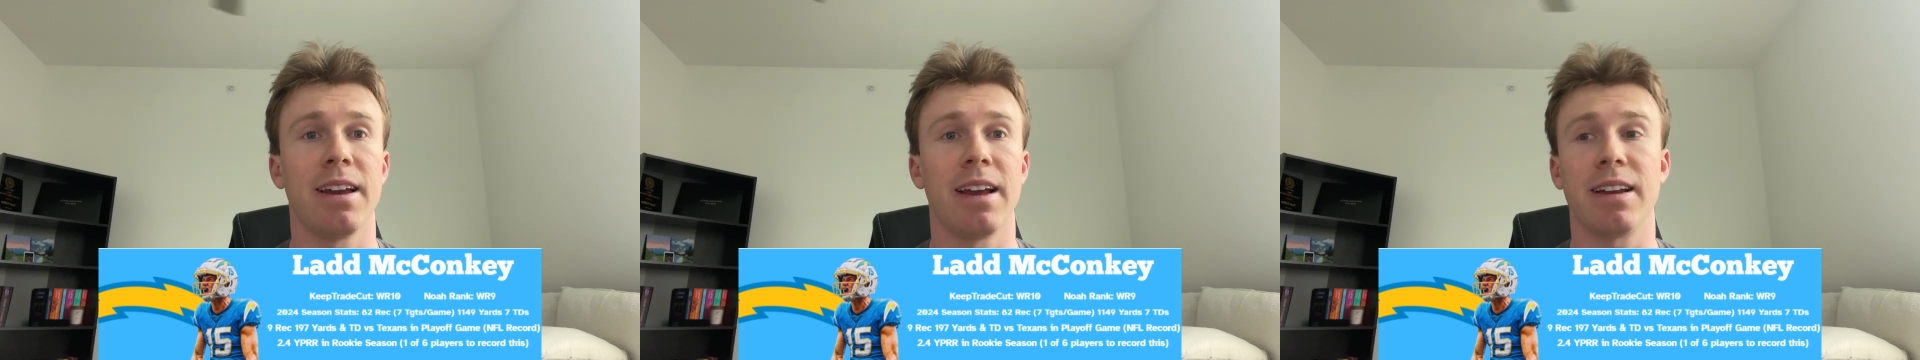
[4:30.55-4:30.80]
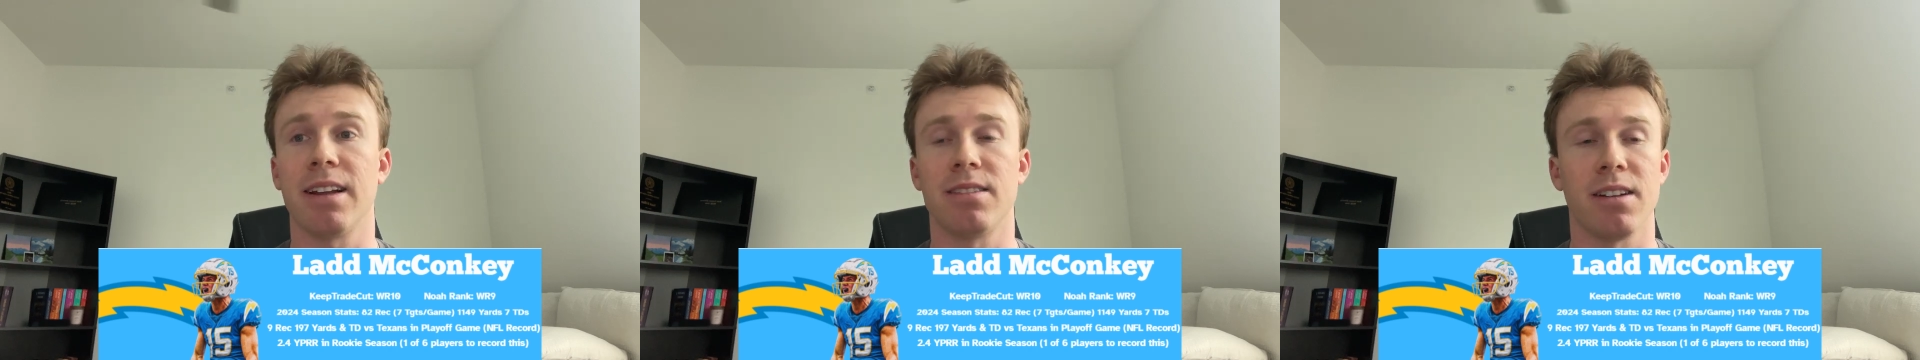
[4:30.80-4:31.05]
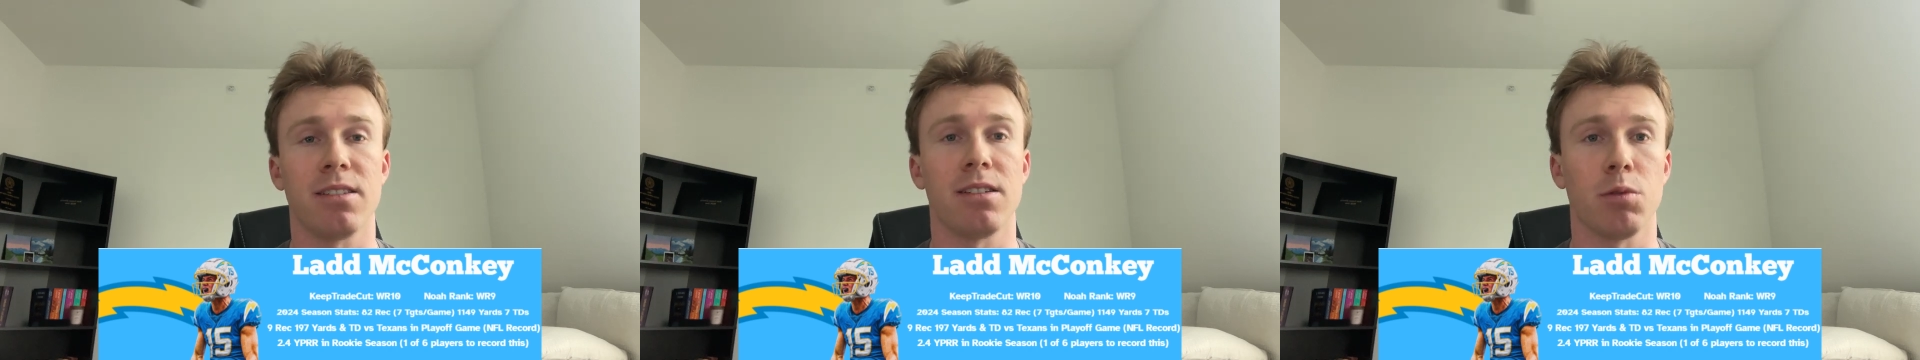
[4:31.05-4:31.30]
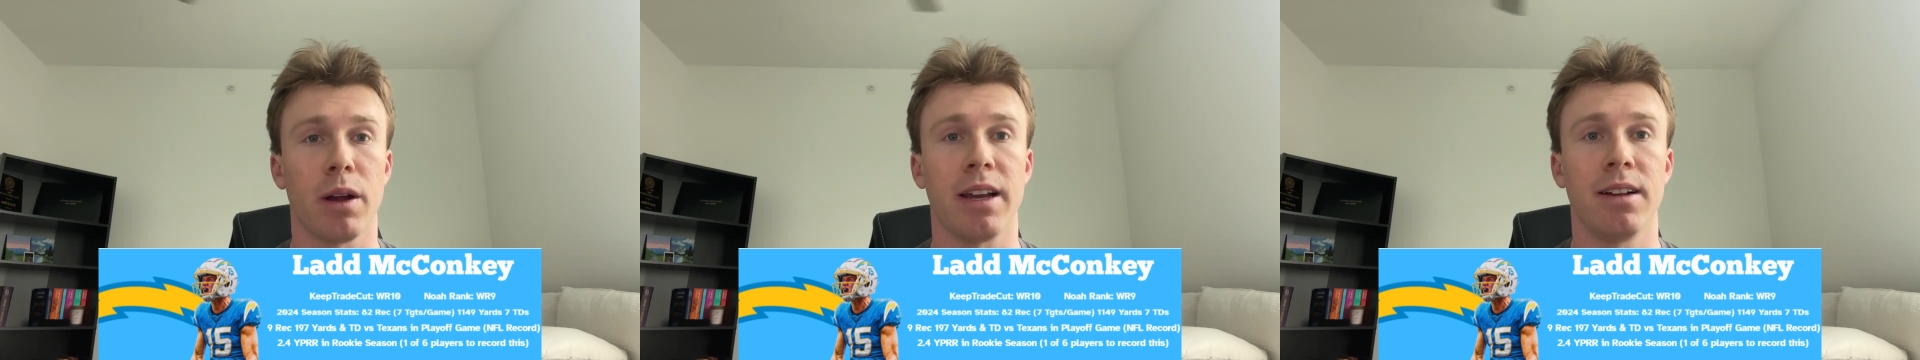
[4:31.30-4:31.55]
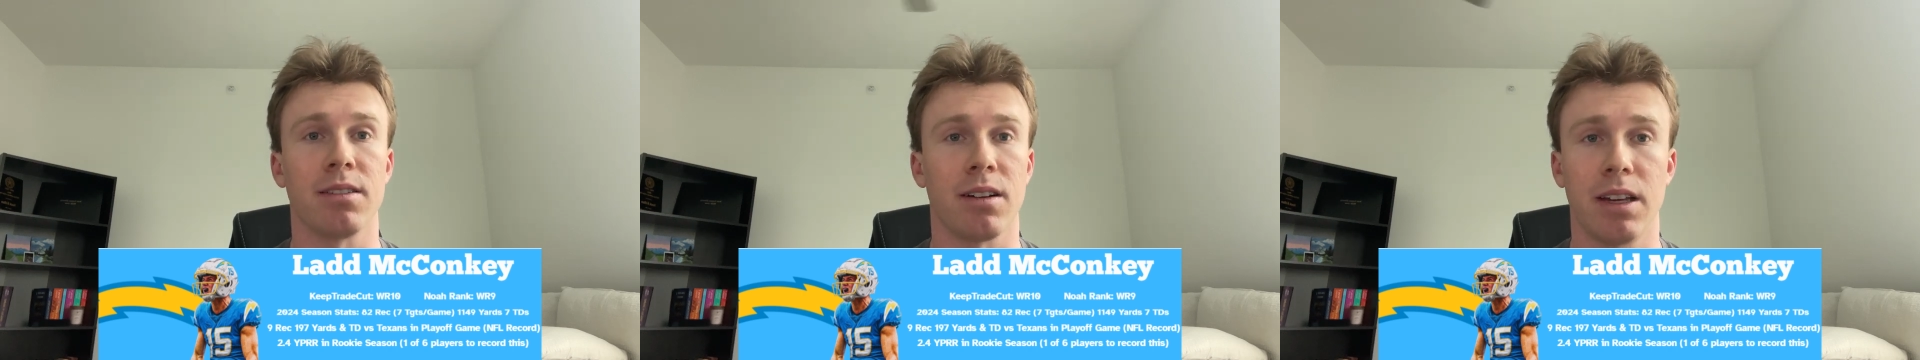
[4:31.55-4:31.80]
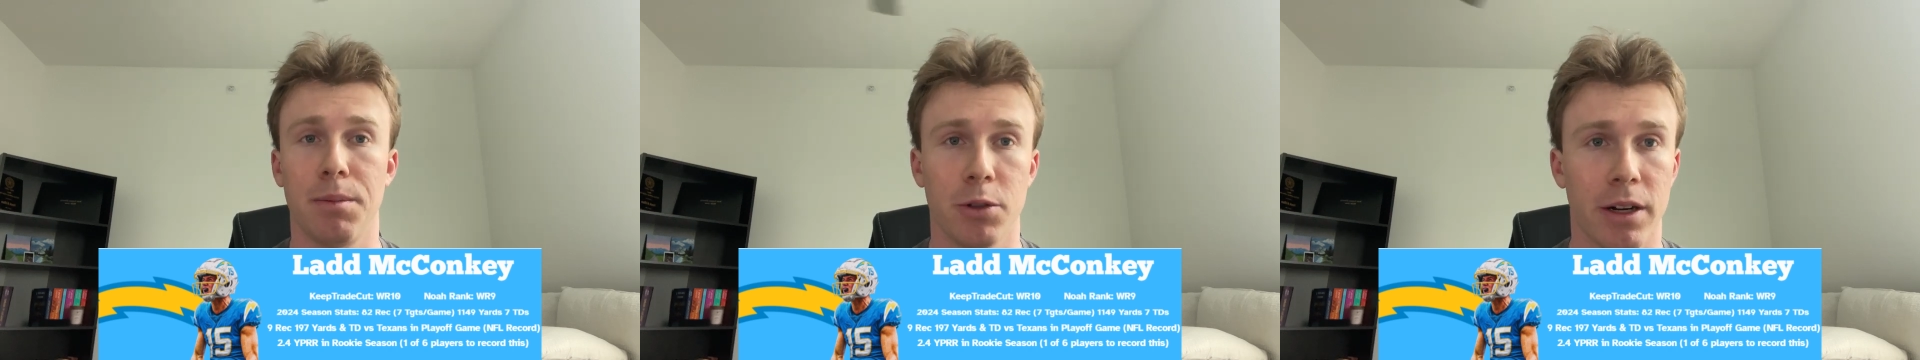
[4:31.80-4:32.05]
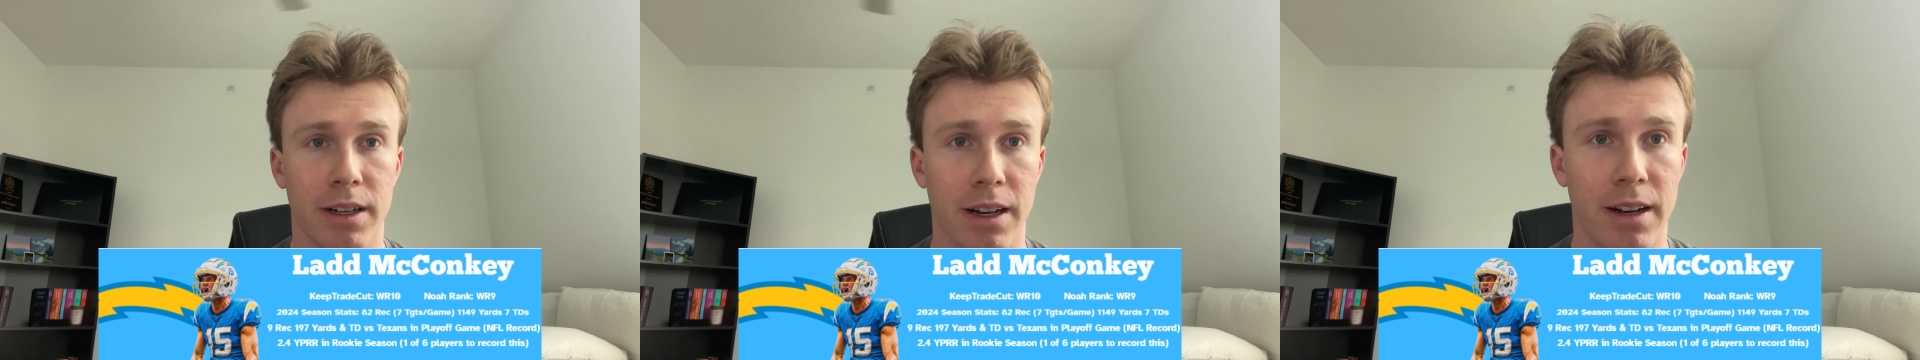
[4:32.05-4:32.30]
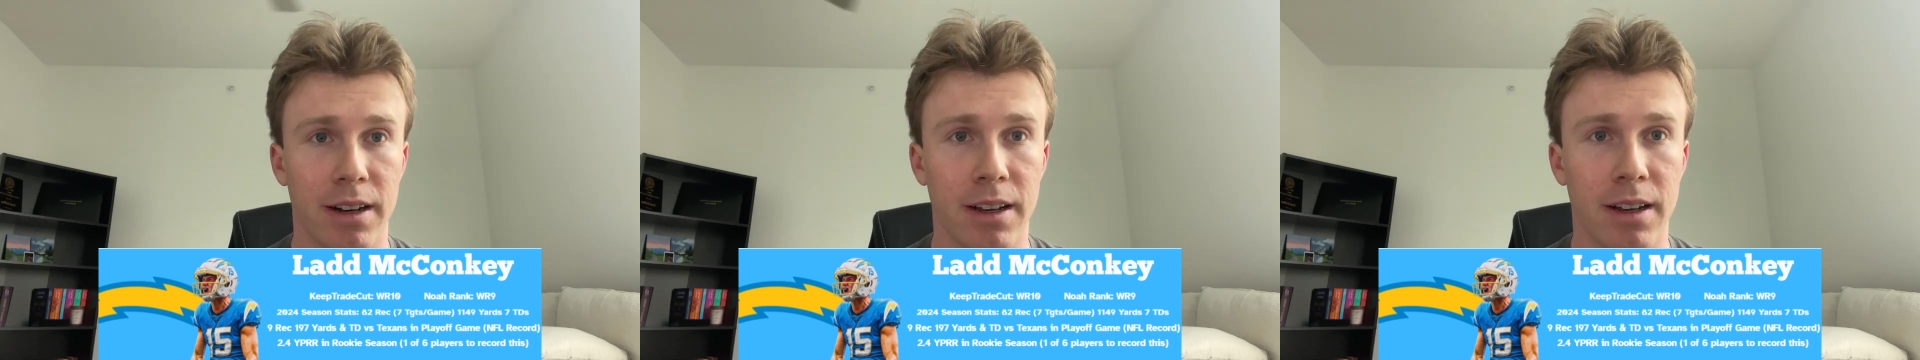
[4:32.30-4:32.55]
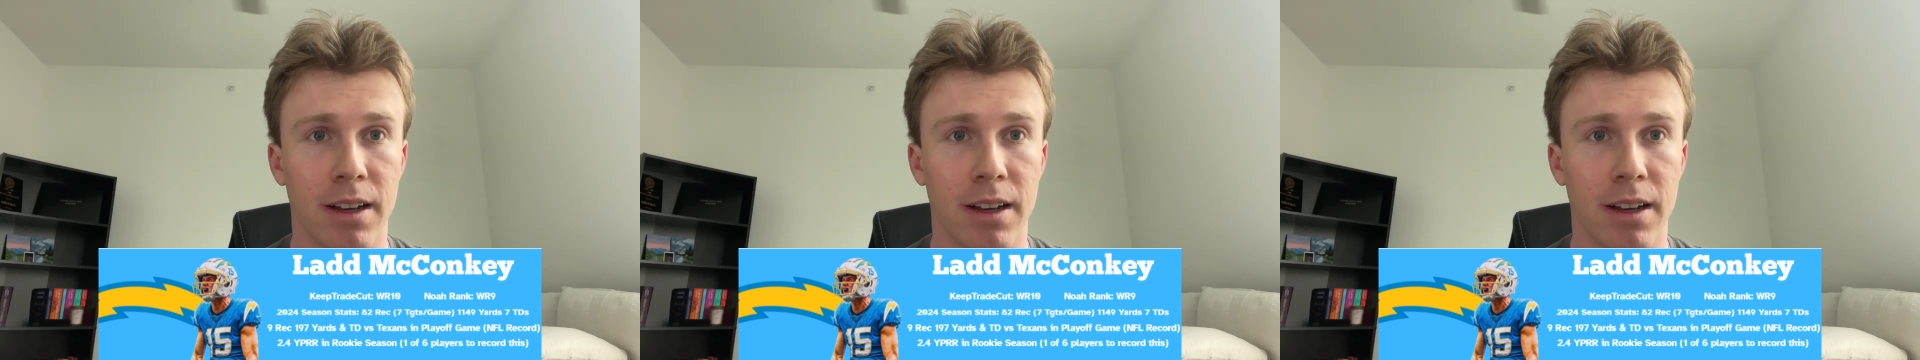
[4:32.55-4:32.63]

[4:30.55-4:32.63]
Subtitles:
in consensus rankings on Keep Trade Cut.